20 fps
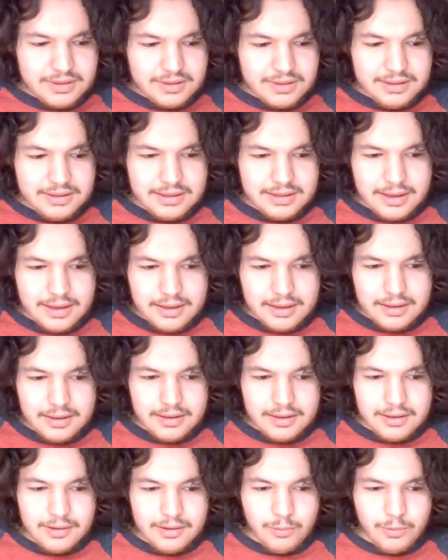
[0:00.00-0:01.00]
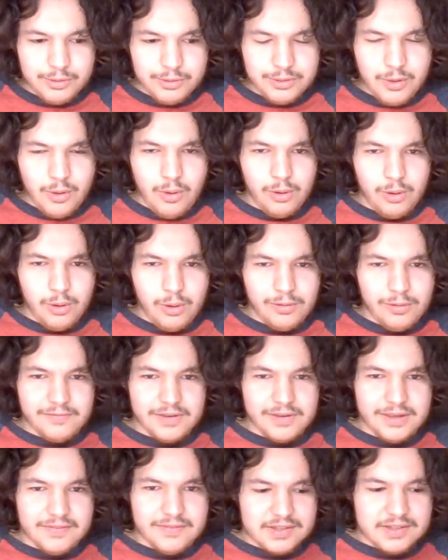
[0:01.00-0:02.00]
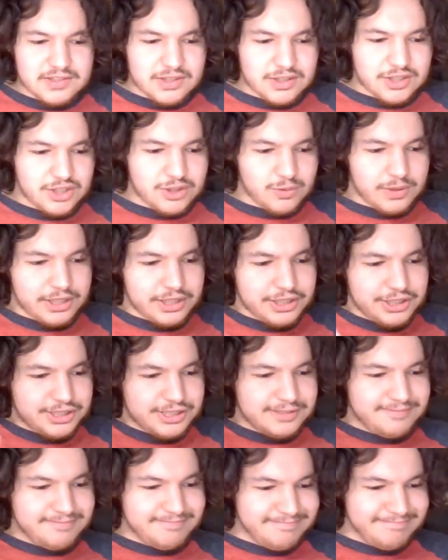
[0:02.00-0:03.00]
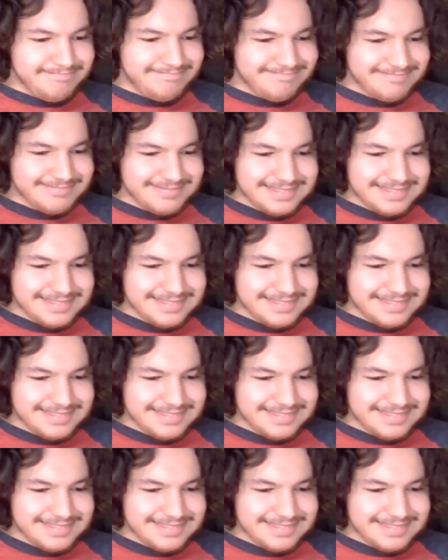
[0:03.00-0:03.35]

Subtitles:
Yeah. With the whole Vivi situation,